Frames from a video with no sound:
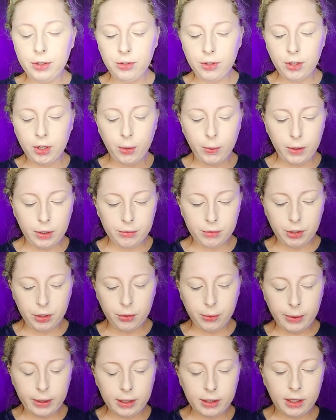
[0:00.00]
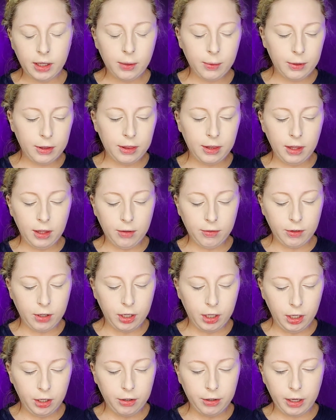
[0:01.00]
to go in real quickly with the
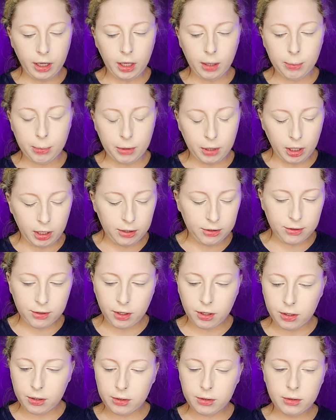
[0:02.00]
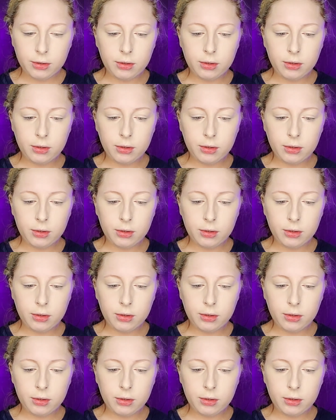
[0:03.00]
Avani Greg bronzer.